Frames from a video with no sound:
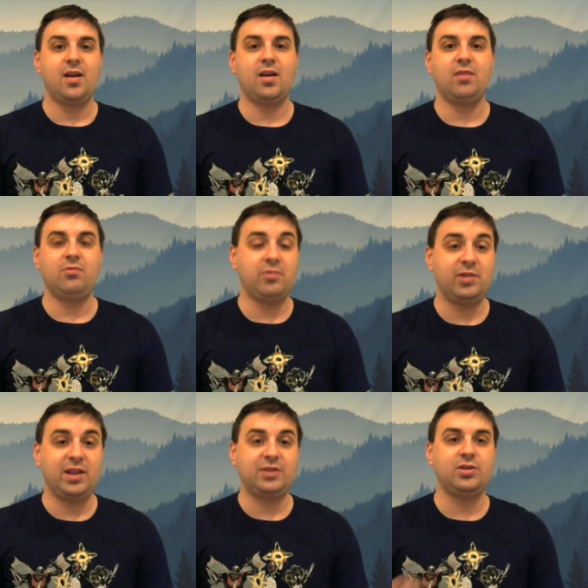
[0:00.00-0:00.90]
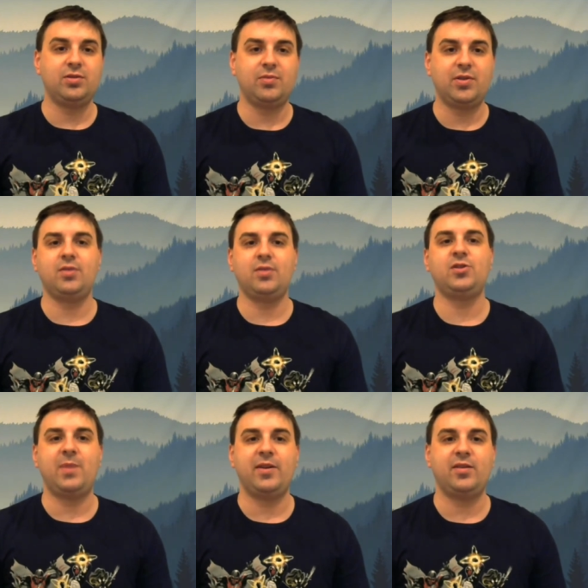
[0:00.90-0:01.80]
Um, we would let you do a third
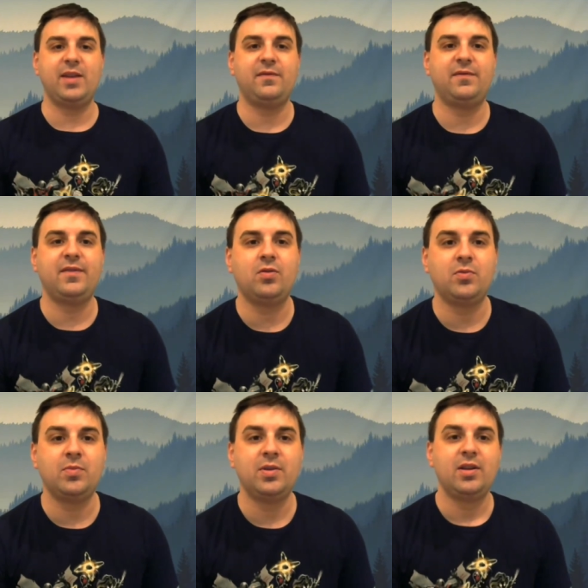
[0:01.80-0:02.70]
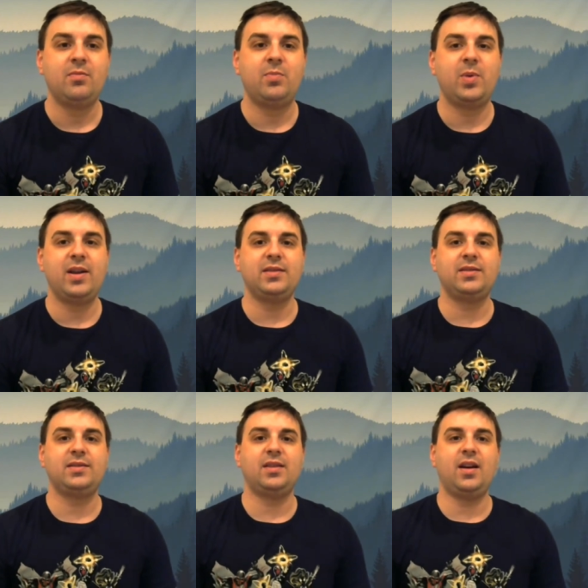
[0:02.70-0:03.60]
Spider-Man film, but
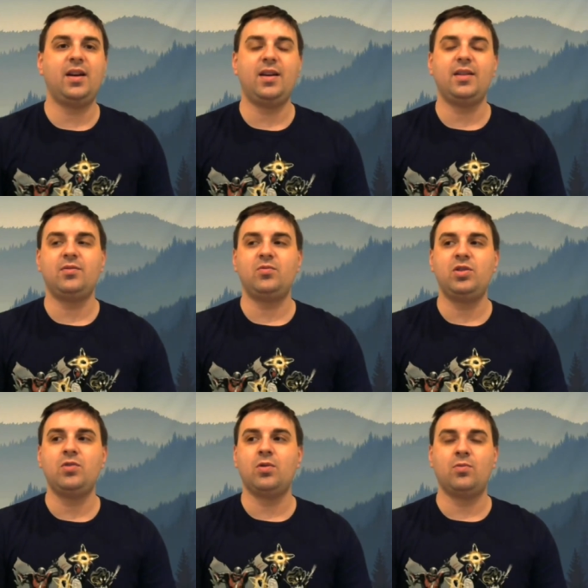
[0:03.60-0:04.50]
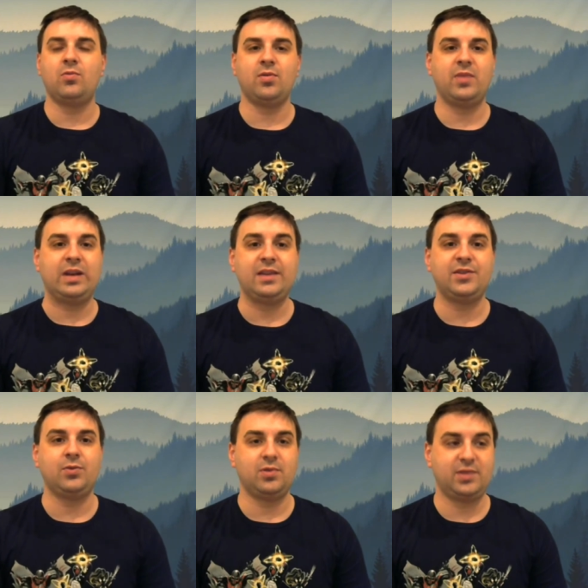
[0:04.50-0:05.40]
uh, you want more money,
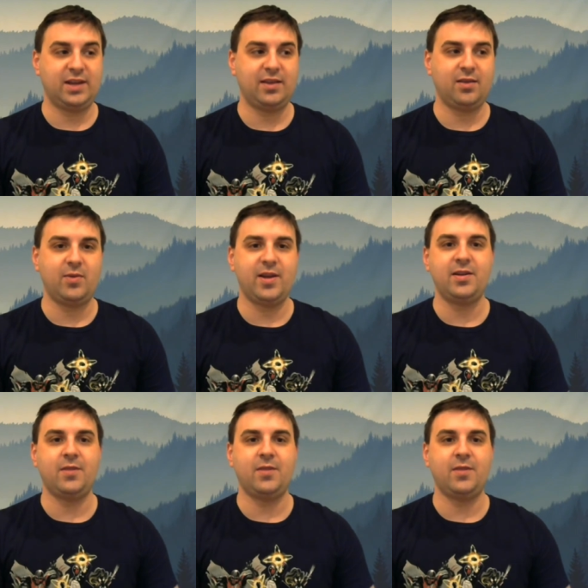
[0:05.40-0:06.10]
so we're taking it away.